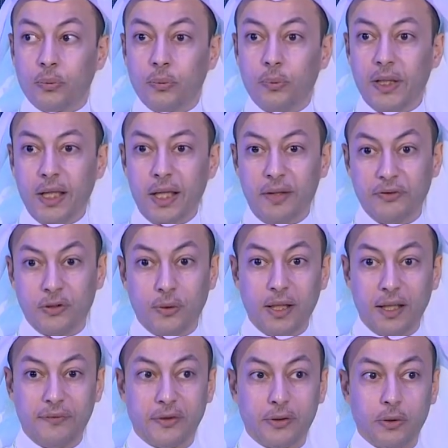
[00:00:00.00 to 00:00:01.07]
We have to
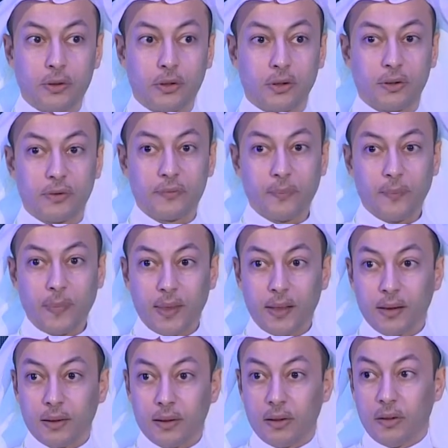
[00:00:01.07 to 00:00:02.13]
have a look
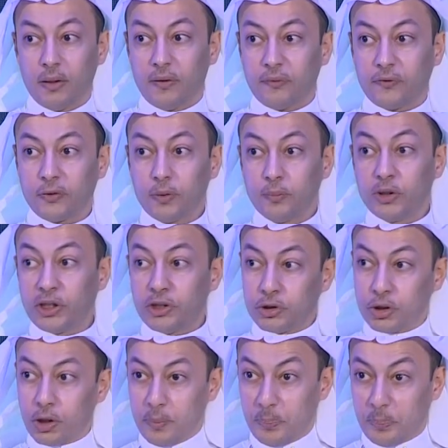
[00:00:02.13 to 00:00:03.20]
from the
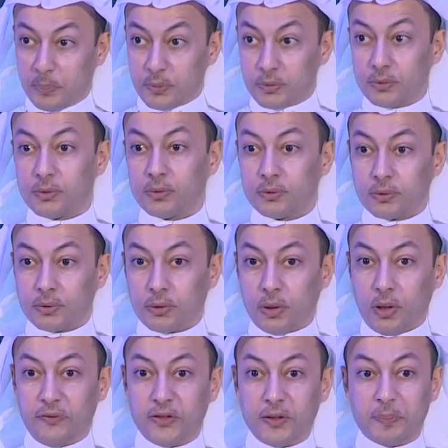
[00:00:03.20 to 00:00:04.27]
top
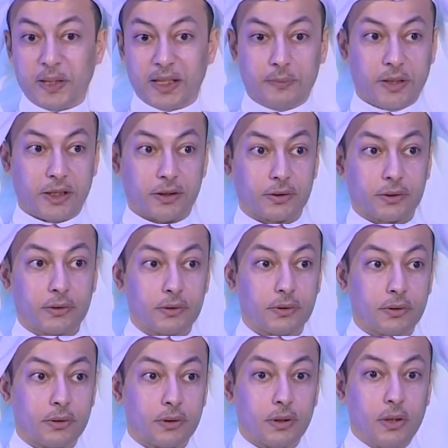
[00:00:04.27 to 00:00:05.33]
of the pyramid.
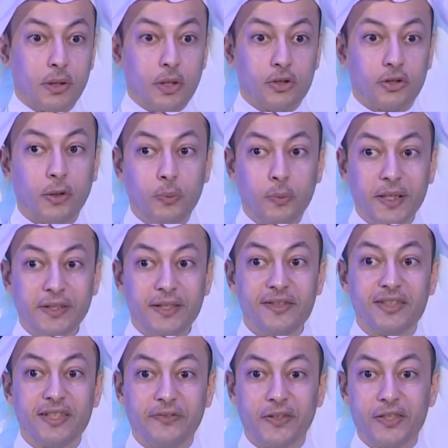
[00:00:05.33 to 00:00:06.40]
So what
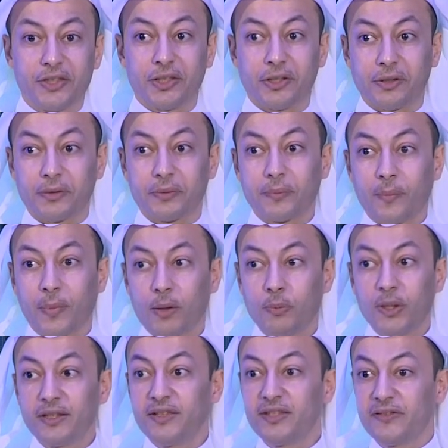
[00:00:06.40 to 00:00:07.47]
is the vision?
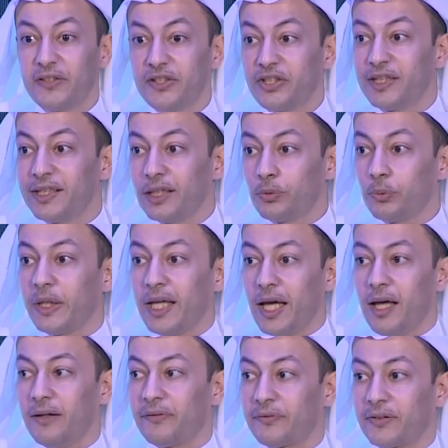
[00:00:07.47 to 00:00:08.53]
What is the vision that we
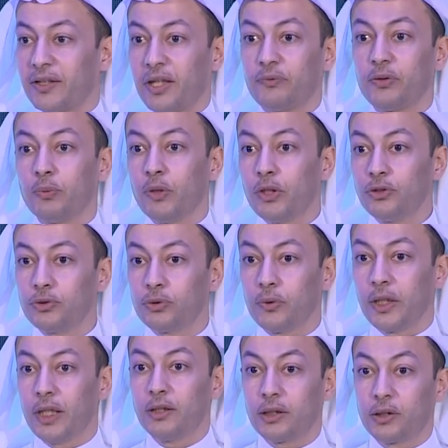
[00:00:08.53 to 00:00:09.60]
have if we want to
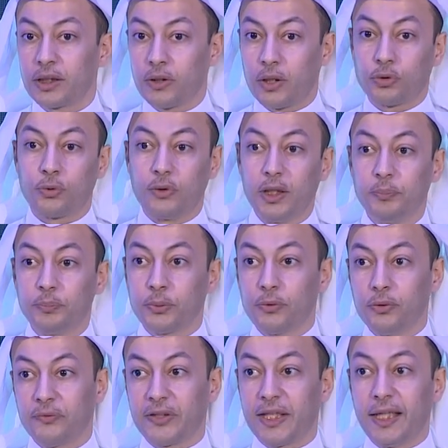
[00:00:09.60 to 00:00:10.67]

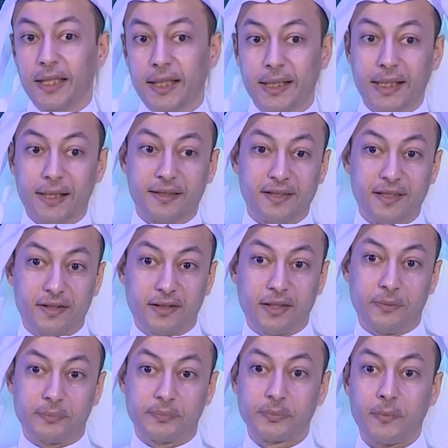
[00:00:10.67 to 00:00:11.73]
improve the healthcare
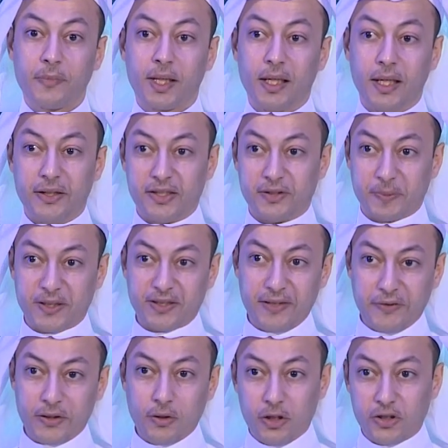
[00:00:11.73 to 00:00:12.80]
system in a
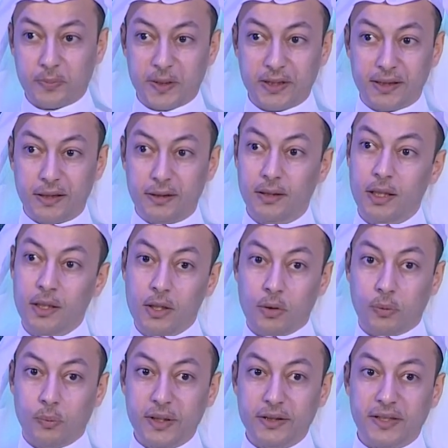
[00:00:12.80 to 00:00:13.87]
specific hospital
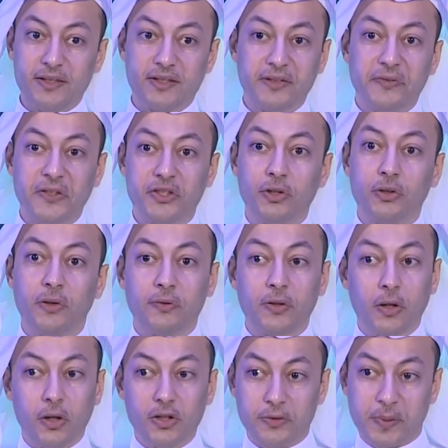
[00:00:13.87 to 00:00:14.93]
what is the vision of
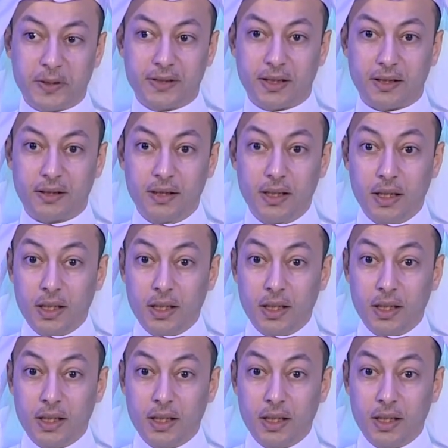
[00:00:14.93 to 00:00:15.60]
the hospital.